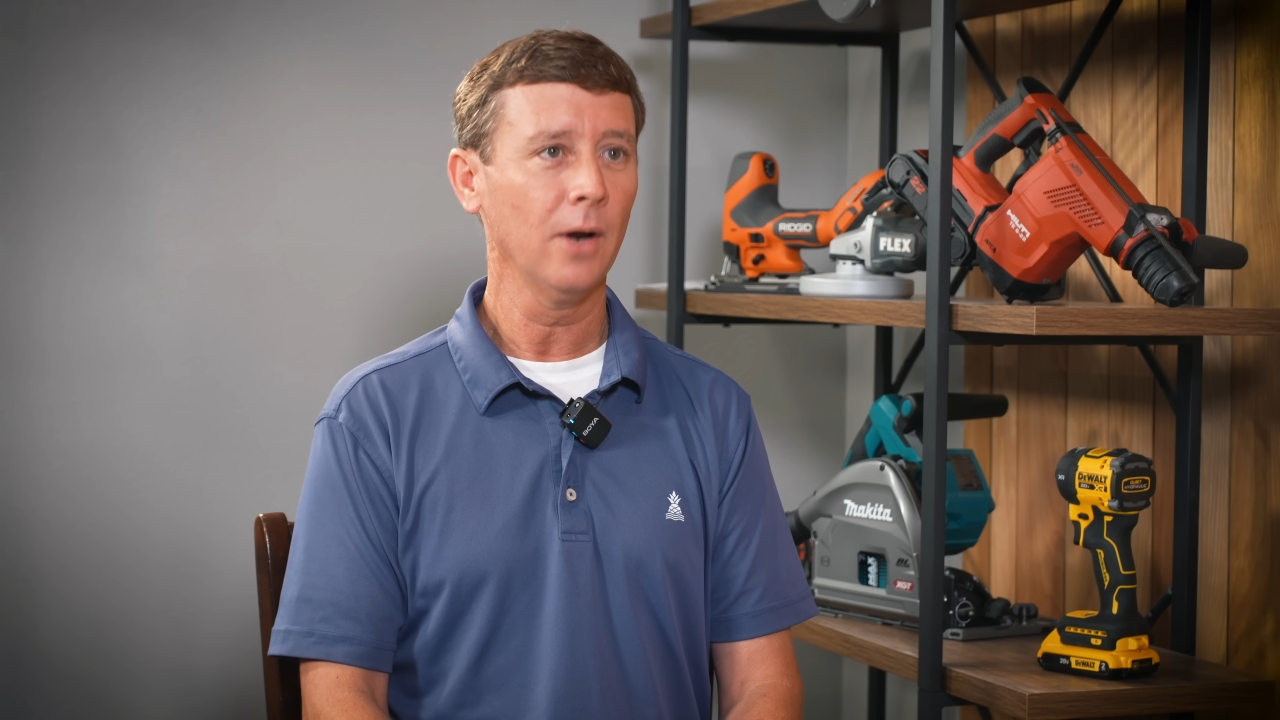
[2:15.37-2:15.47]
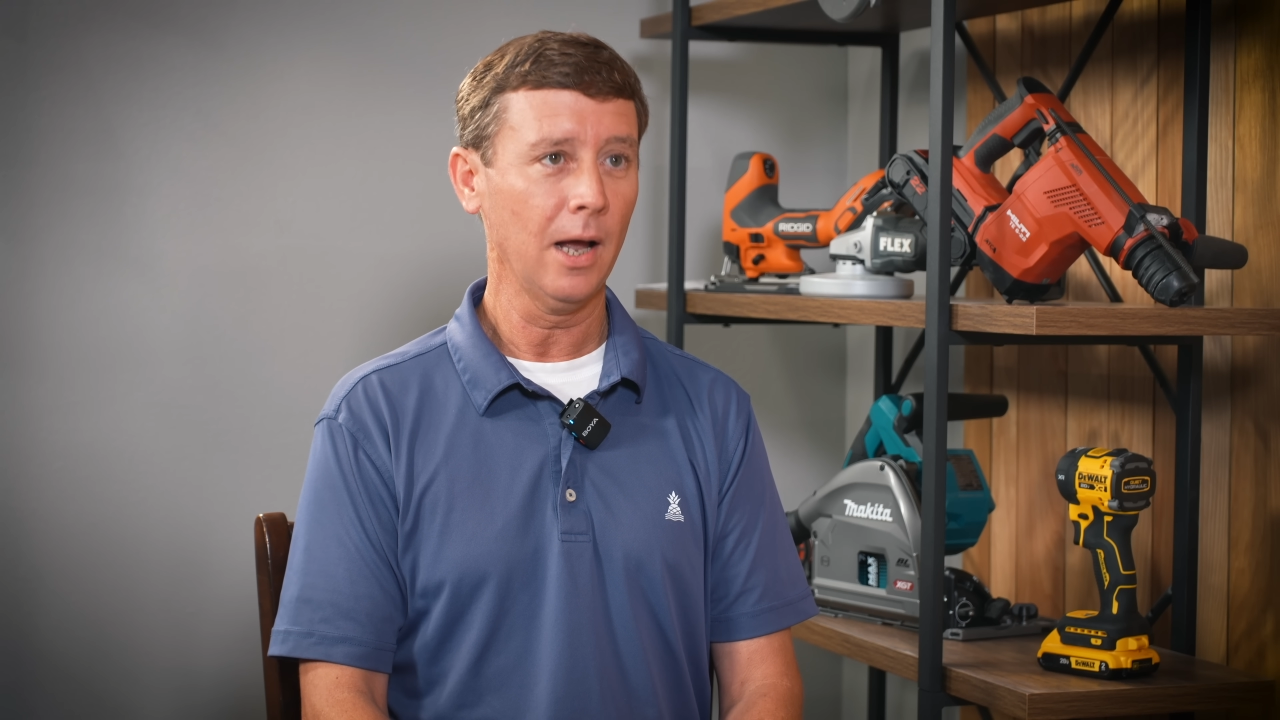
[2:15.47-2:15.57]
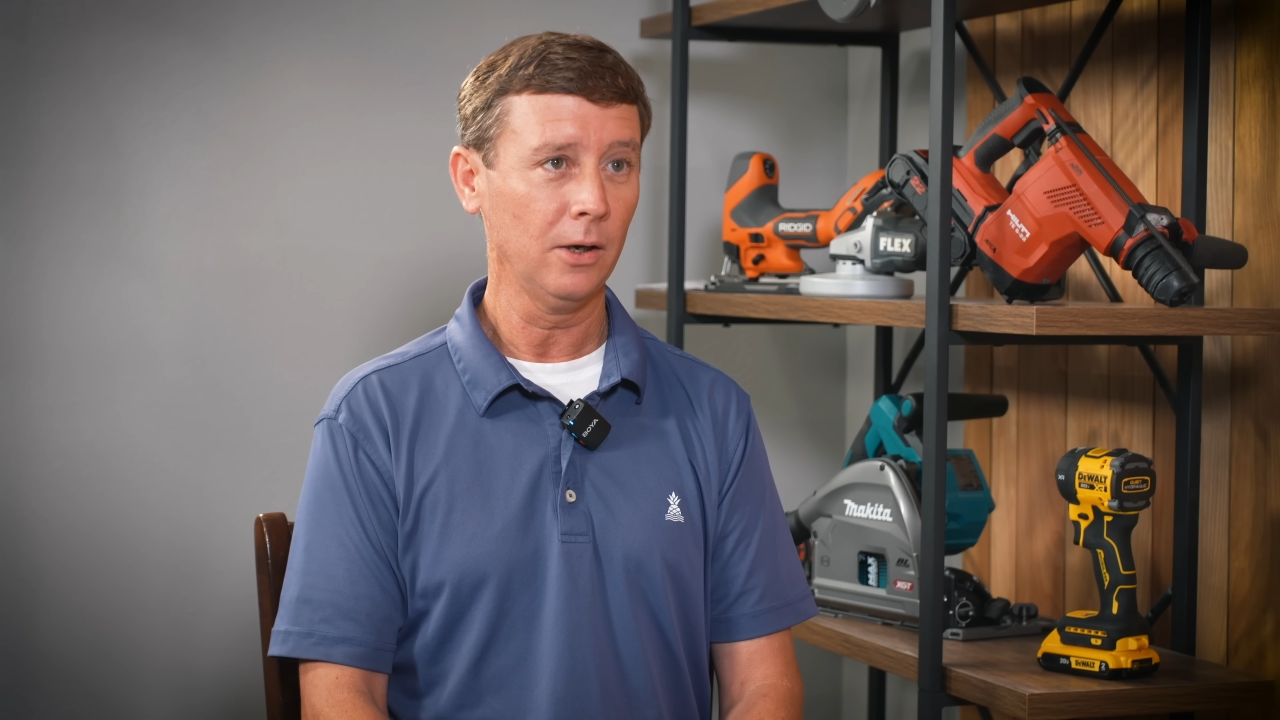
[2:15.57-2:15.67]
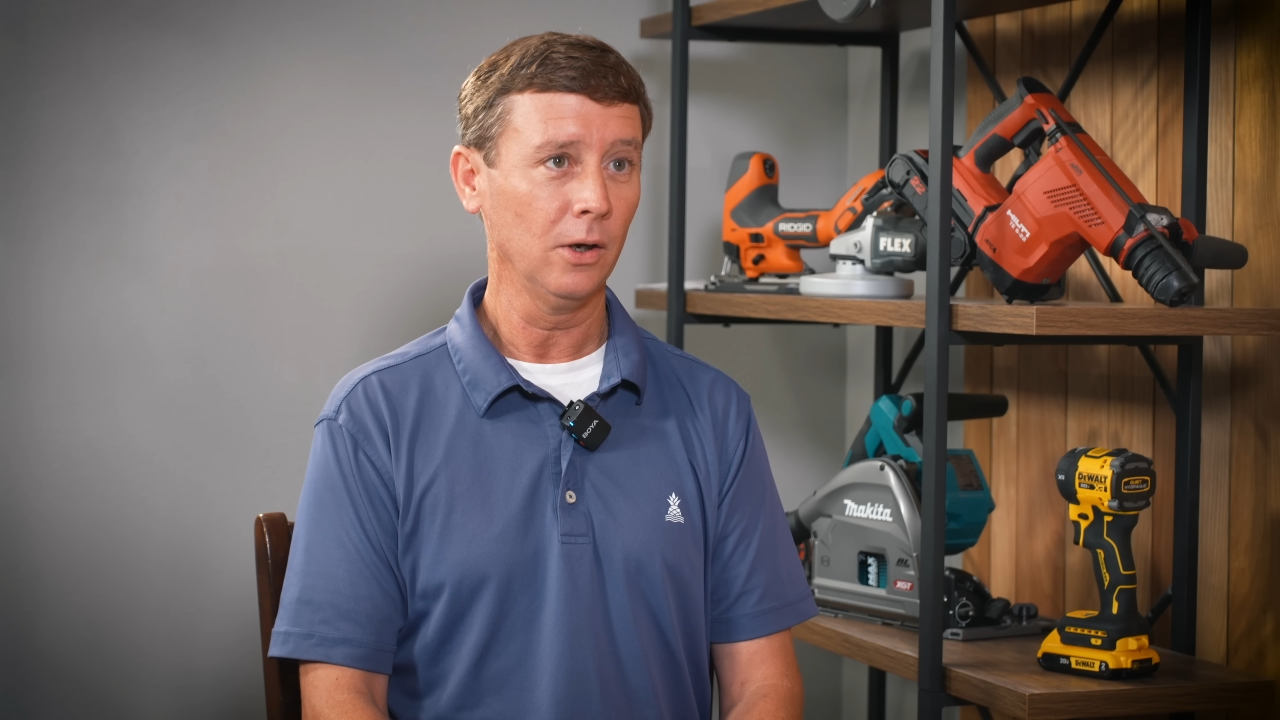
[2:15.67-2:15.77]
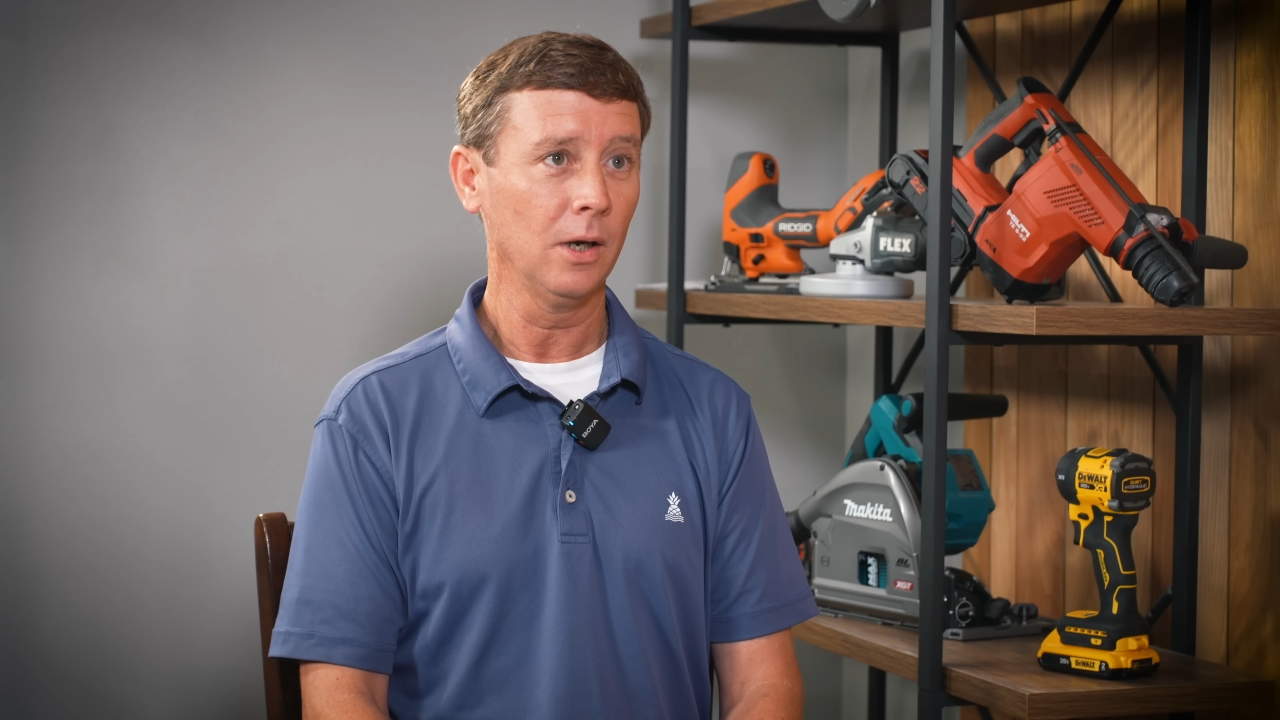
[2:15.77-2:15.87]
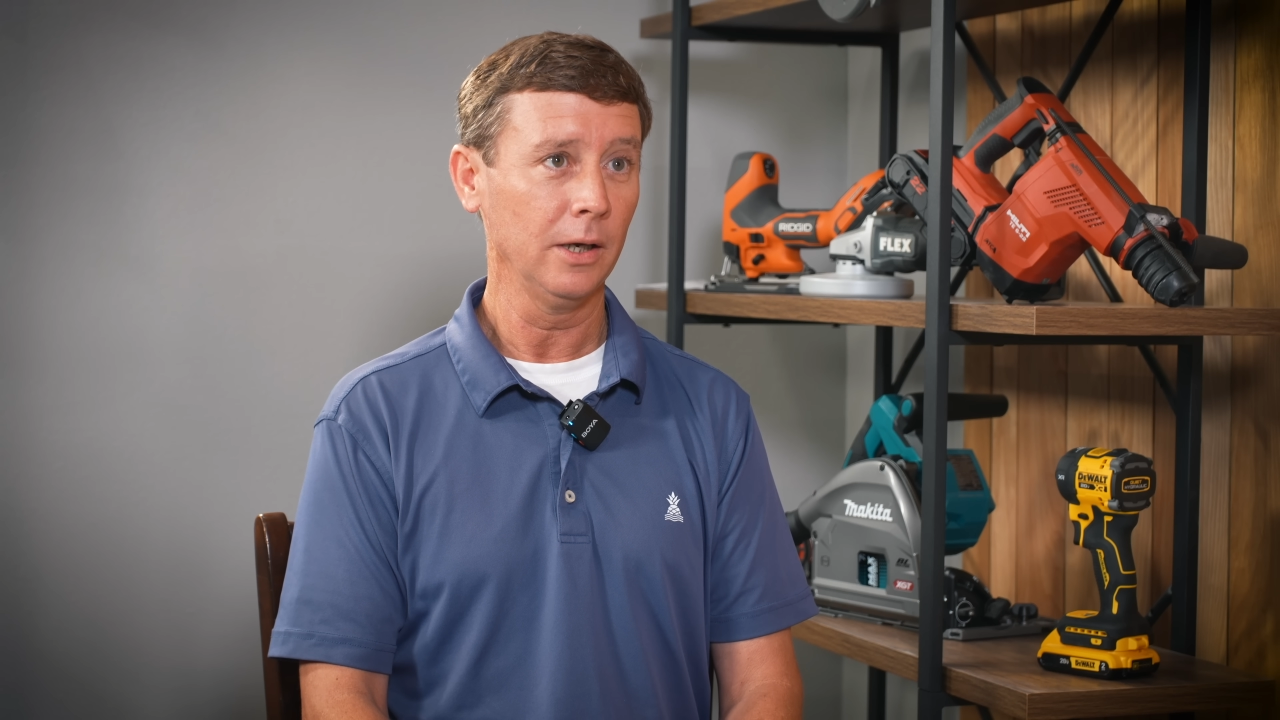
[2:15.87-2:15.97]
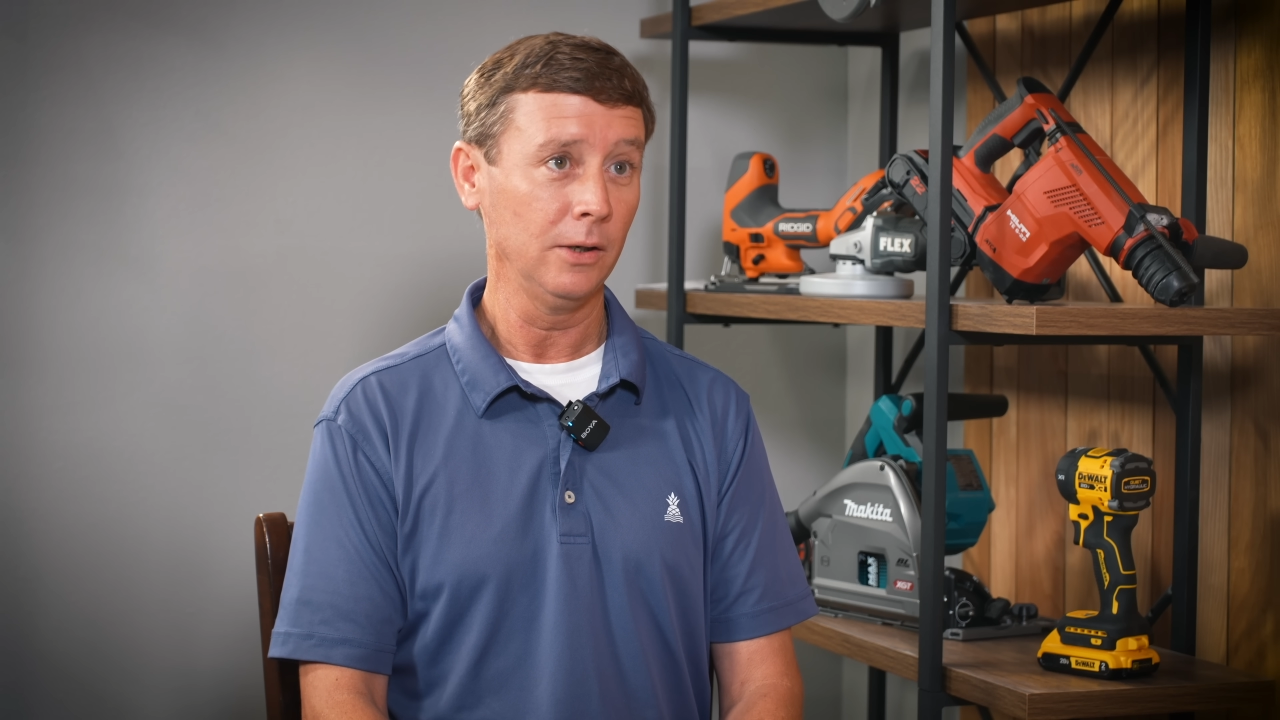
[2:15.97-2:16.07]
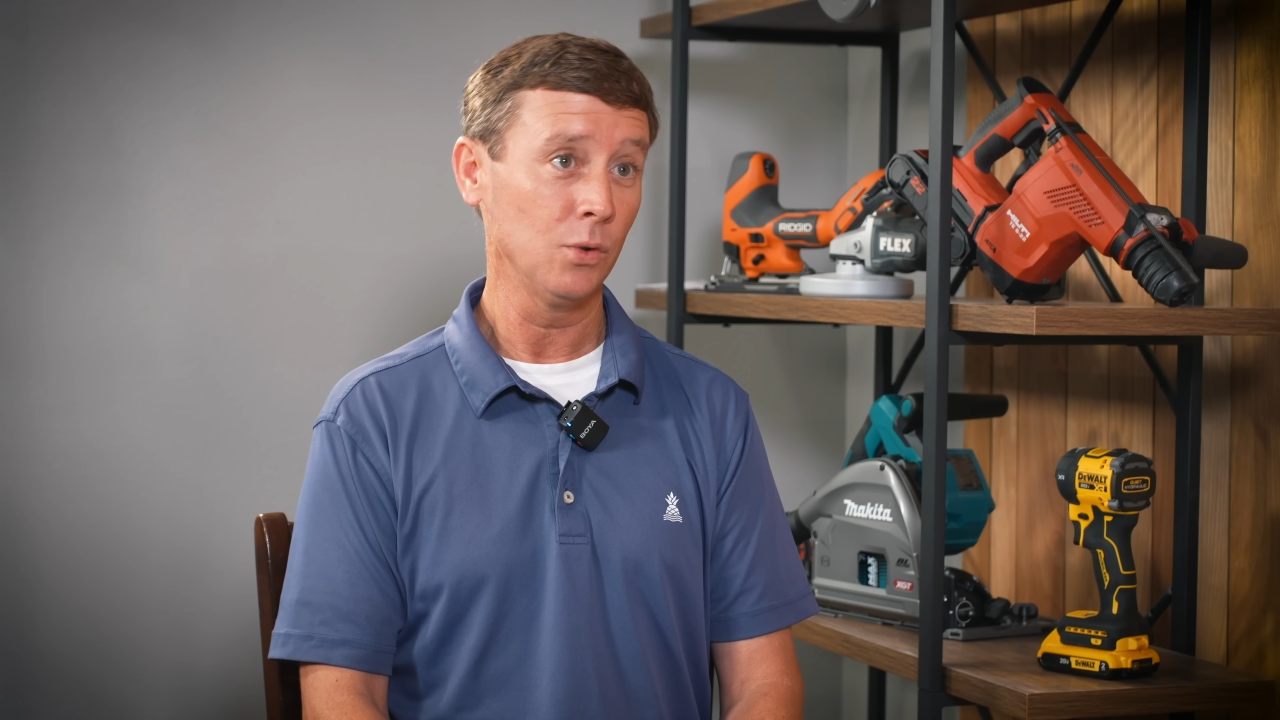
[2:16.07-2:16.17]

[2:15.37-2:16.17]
AccuClean